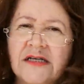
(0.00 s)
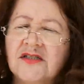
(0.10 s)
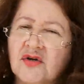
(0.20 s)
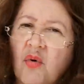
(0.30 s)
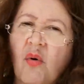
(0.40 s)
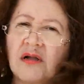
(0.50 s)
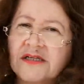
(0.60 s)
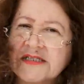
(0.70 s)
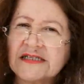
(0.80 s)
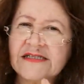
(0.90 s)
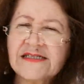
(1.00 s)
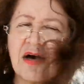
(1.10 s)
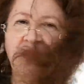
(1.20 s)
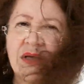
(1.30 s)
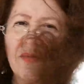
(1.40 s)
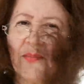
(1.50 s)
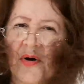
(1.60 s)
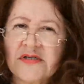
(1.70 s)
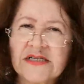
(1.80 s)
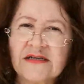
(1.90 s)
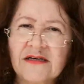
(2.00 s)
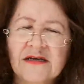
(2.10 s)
the qualities that we embody,